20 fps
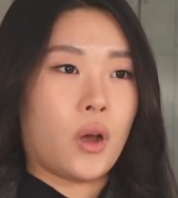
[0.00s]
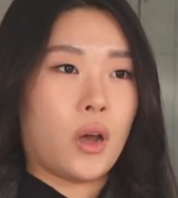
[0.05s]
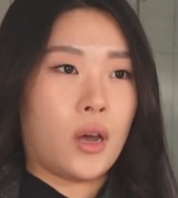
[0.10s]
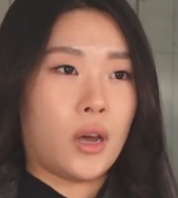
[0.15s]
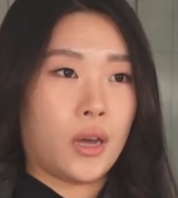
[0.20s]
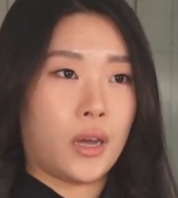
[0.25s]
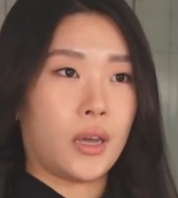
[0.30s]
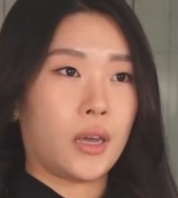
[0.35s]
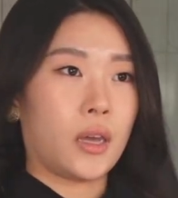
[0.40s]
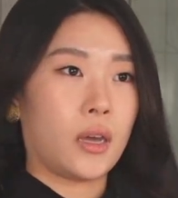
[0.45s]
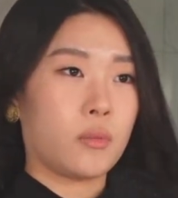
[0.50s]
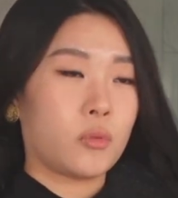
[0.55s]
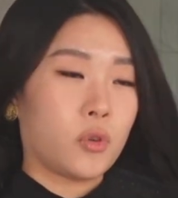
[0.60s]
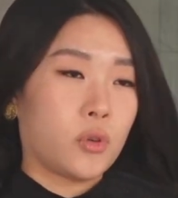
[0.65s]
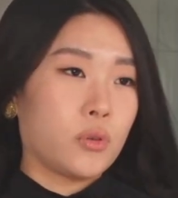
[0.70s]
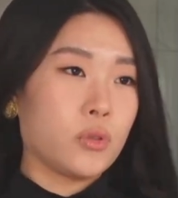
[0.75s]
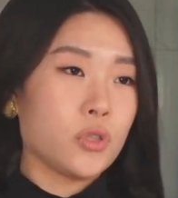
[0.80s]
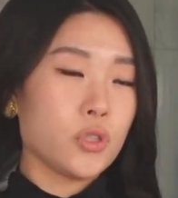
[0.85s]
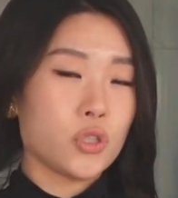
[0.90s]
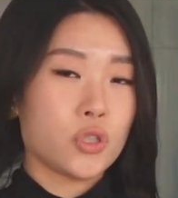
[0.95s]
I am
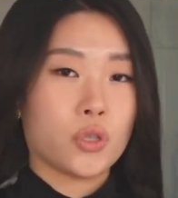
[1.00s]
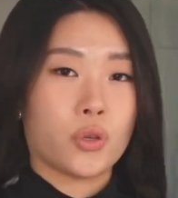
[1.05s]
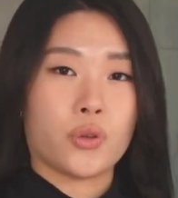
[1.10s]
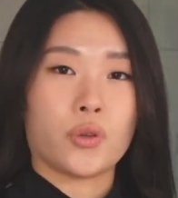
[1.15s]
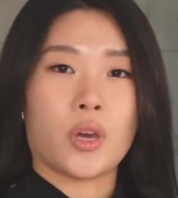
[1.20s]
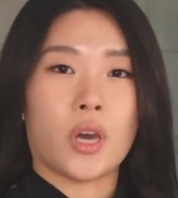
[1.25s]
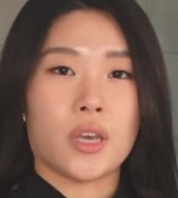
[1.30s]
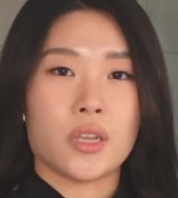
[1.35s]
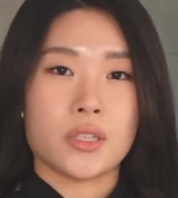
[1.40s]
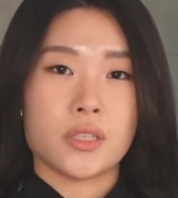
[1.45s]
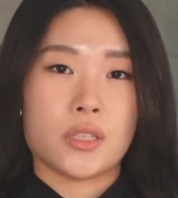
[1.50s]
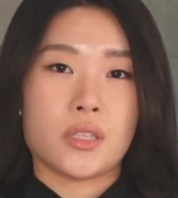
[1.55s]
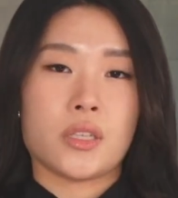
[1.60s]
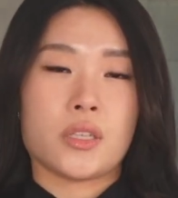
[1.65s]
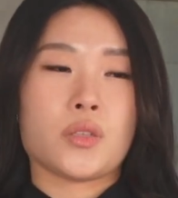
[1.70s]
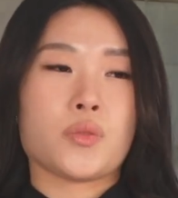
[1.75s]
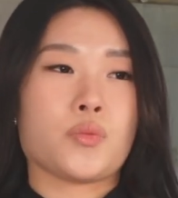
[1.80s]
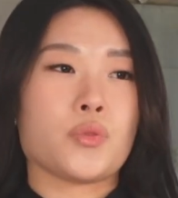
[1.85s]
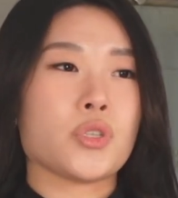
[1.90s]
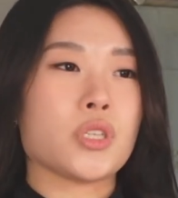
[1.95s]
going to show you guys
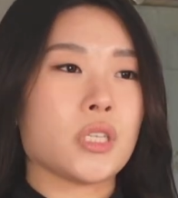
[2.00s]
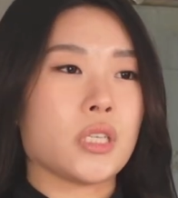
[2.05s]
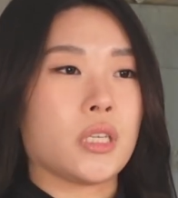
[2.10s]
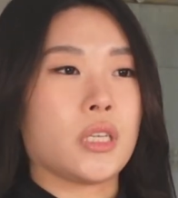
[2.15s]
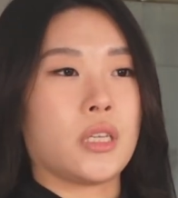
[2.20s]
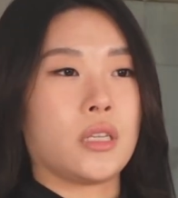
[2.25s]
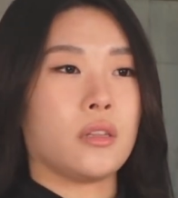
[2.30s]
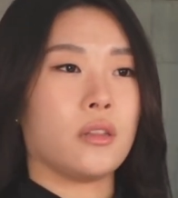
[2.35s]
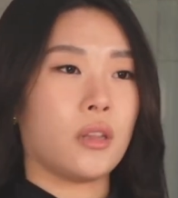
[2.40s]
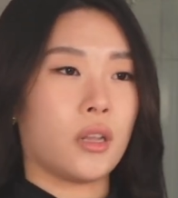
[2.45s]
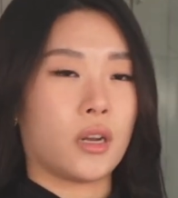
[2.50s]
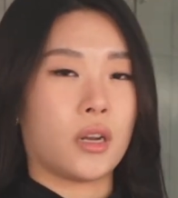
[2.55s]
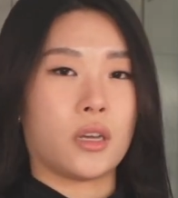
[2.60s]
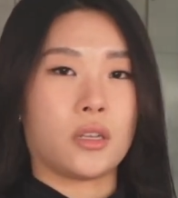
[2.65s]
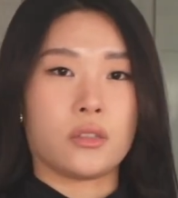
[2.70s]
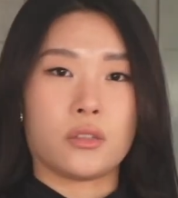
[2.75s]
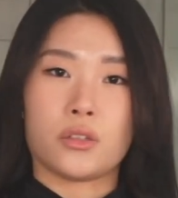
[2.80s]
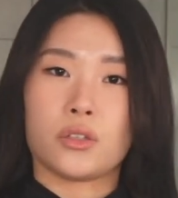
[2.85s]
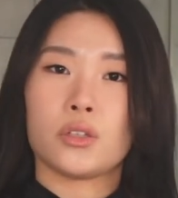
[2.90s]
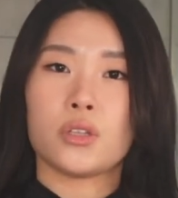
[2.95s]
this routine that I
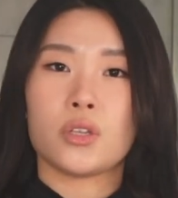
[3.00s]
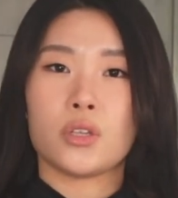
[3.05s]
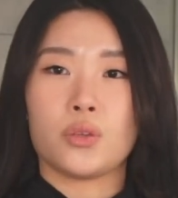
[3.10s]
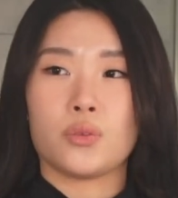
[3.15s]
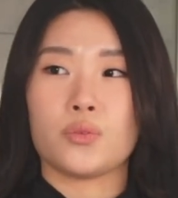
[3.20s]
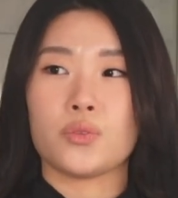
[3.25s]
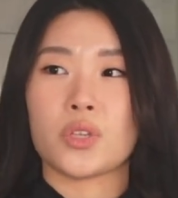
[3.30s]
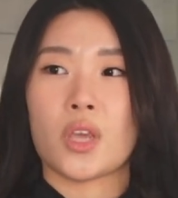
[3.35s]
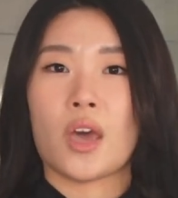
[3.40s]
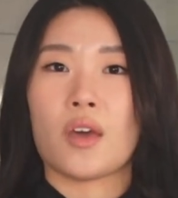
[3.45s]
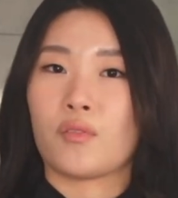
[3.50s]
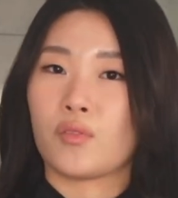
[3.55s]
literally use